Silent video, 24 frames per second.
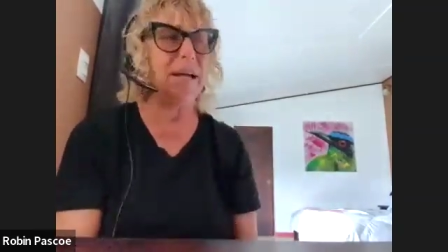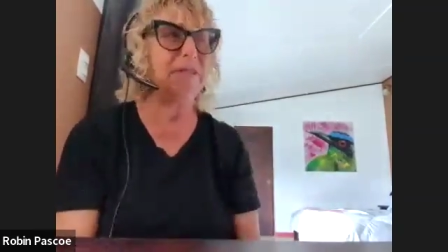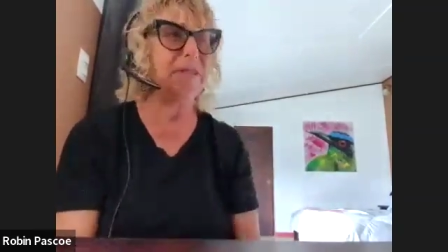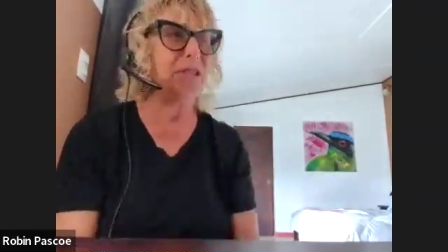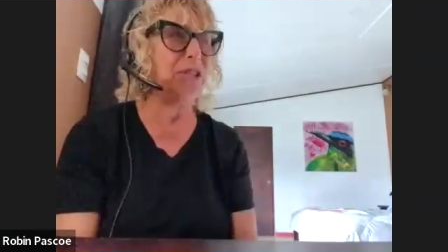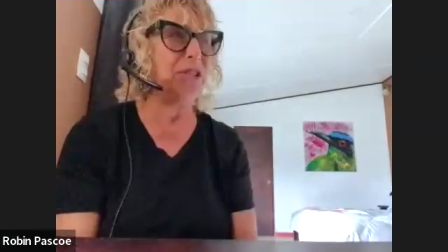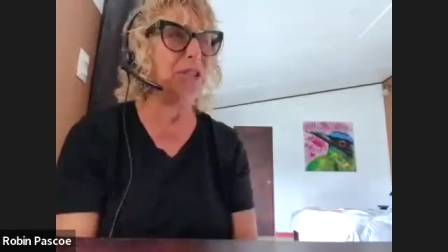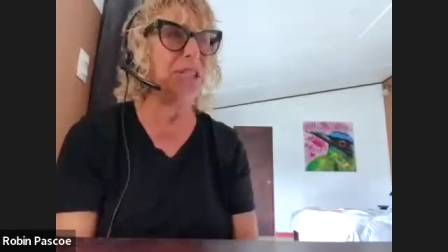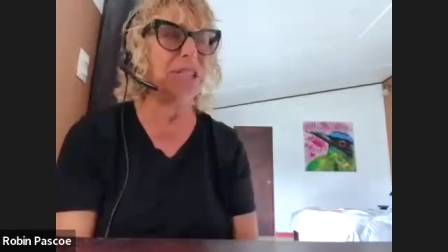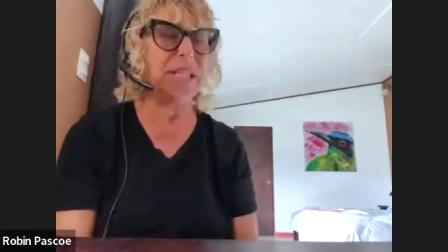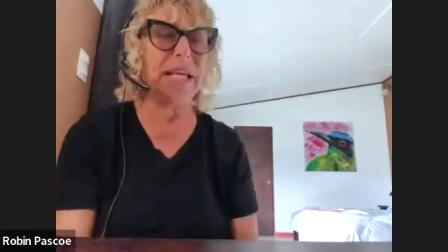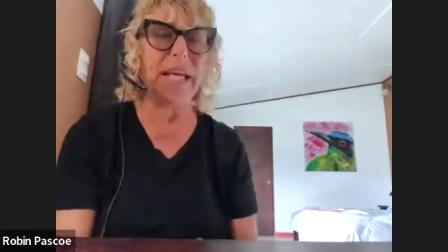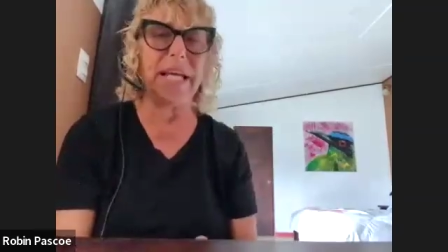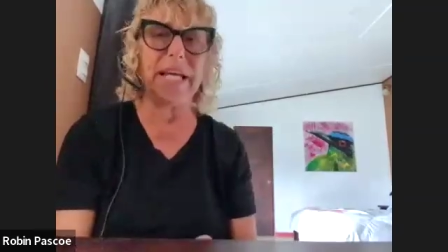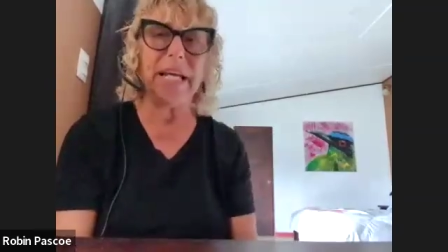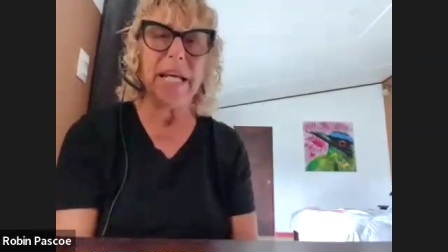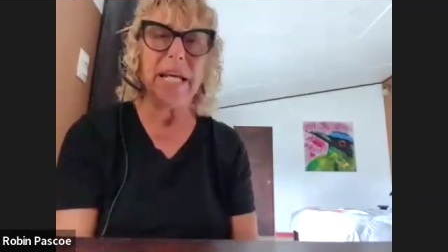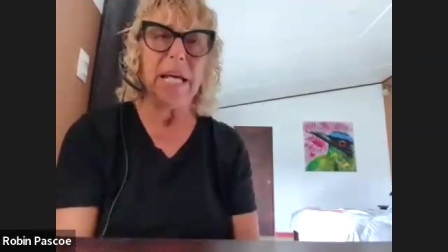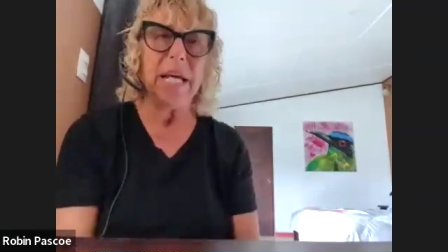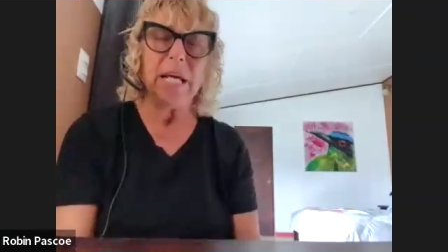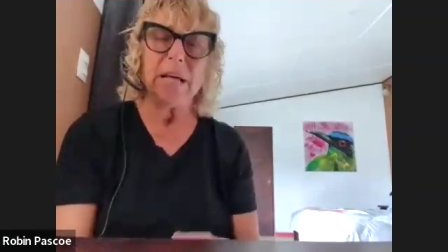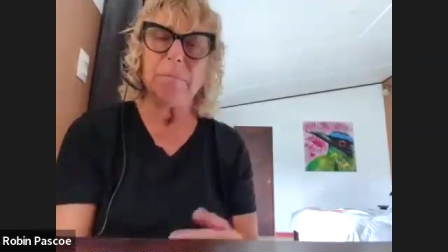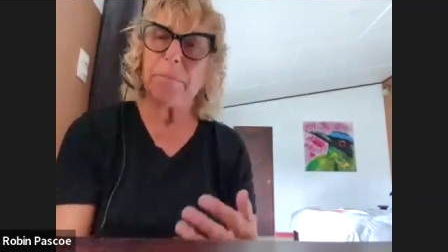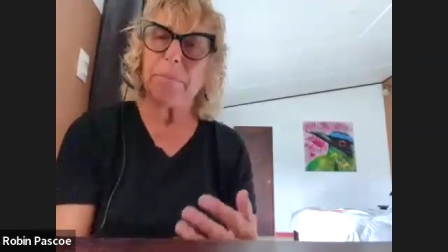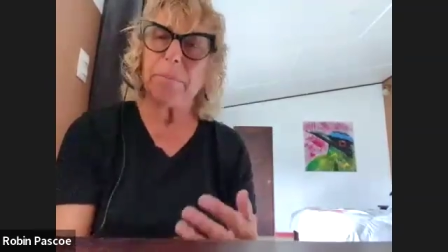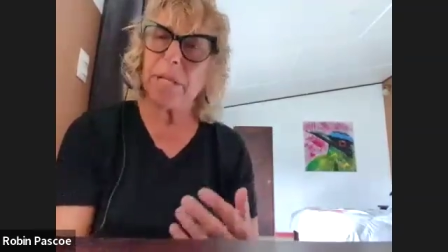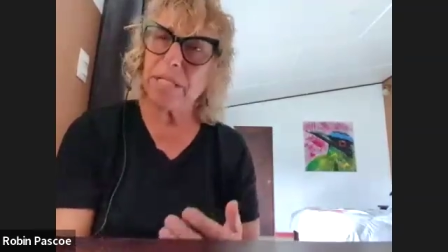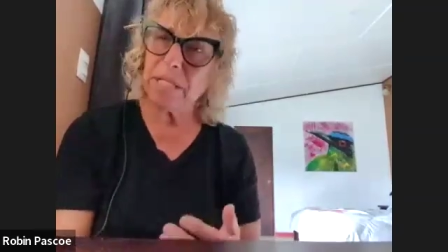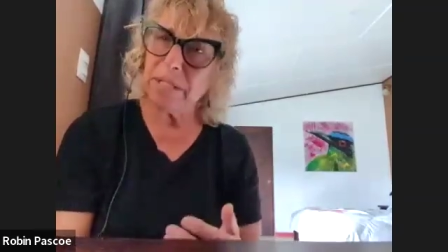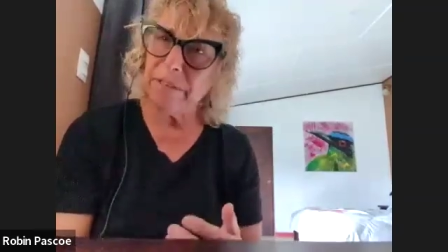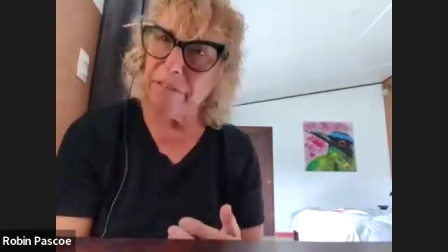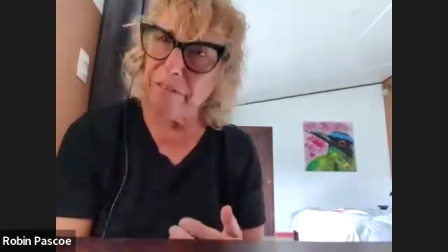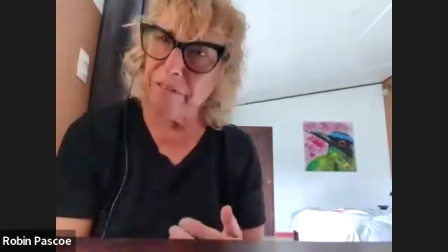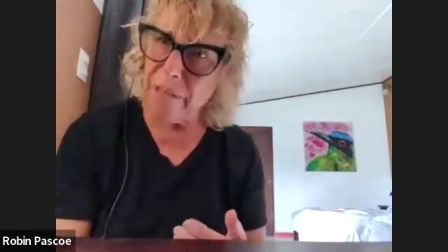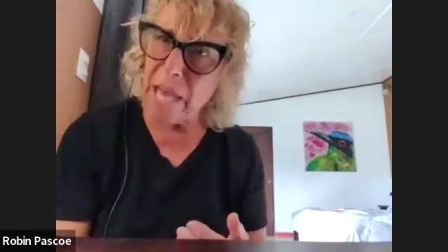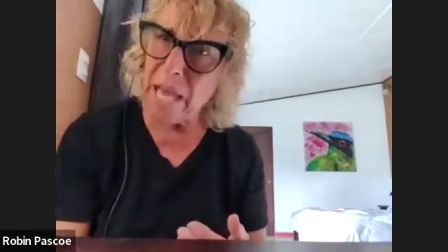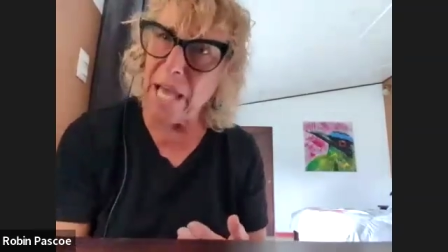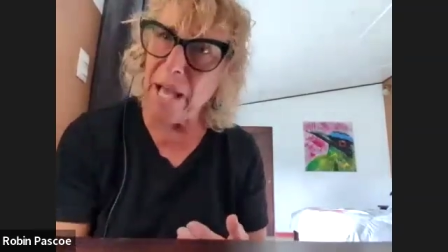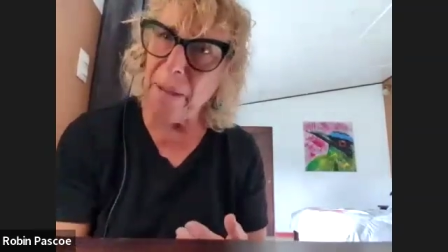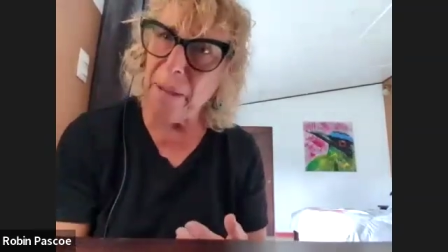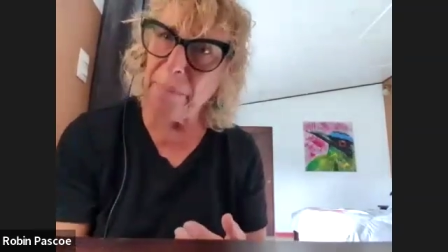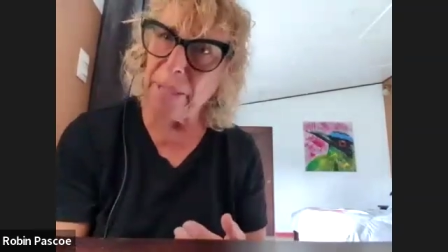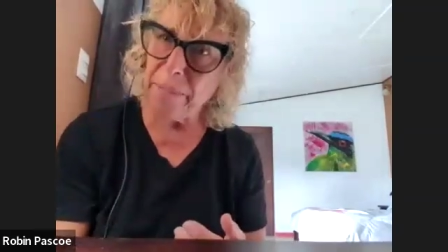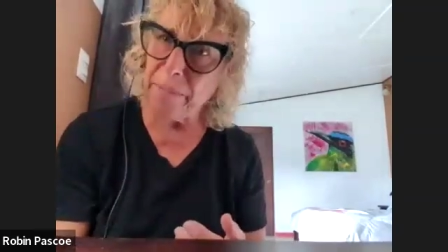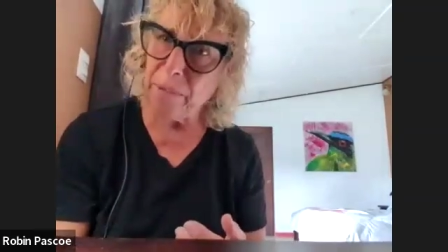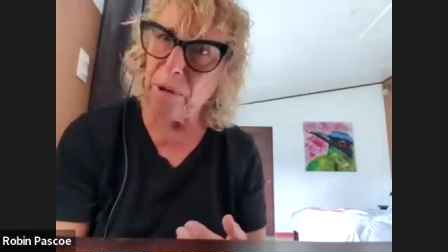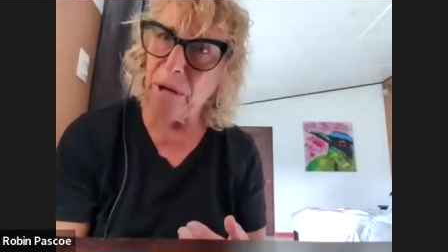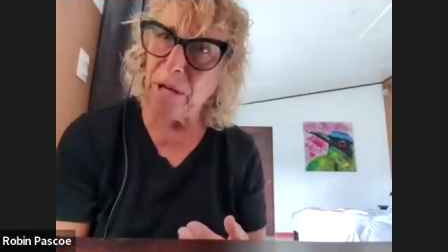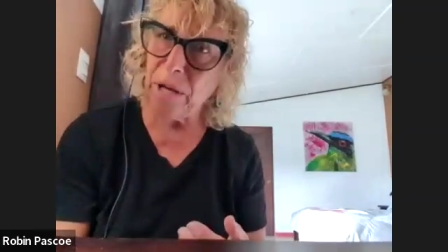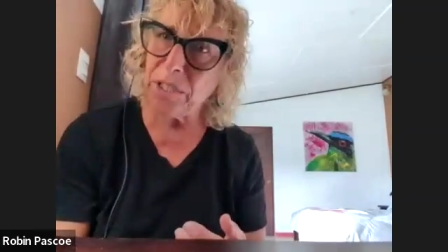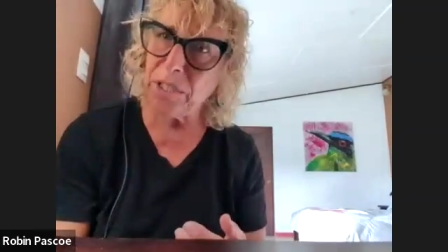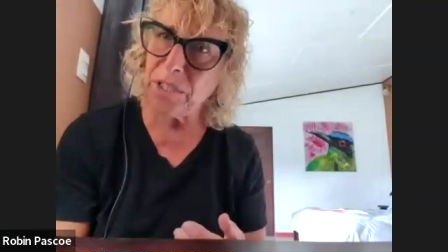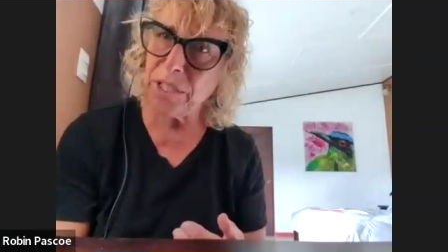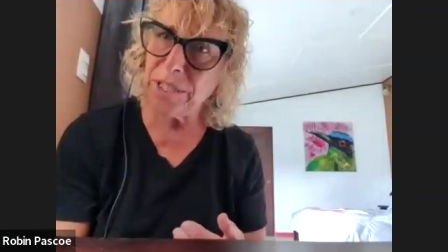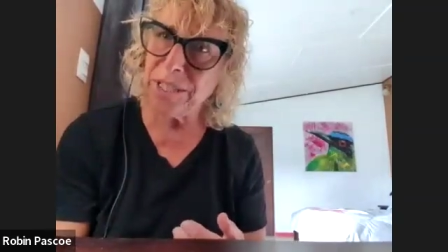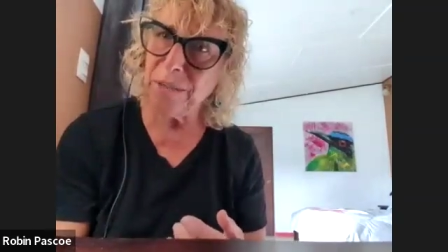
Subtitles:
And she said, "But it's a family project."